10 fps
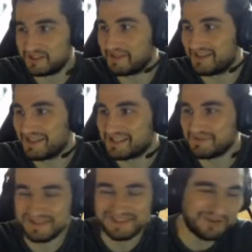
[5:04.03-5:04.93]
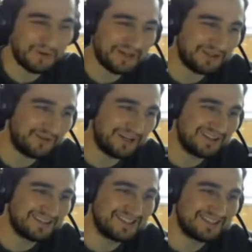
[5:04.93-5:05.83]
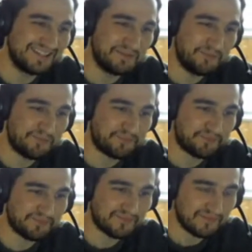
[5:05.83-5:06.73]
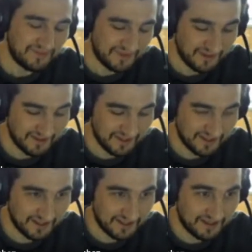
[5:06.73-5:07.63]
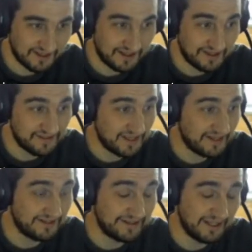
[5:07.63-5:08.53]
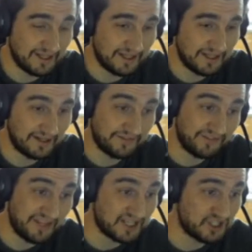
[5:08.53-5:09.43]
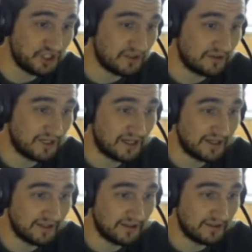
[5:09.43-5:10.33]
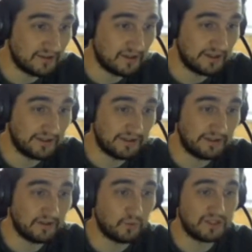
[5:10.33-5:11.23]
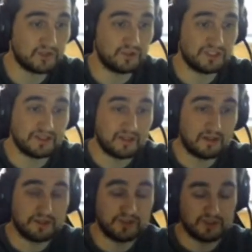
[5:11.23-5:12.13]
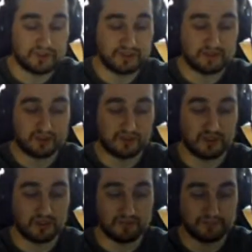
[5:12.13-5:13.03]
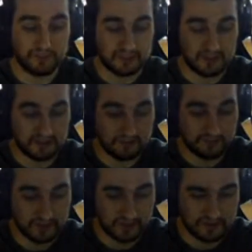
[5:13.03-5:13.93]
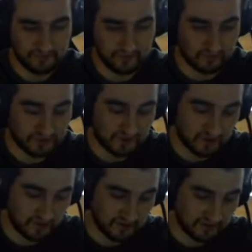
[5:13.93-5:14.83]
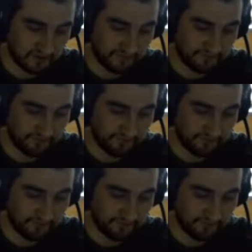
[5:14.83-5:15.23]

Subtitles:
it's been quite a while since then. And then next year, I went to Digital Legends, a company focused on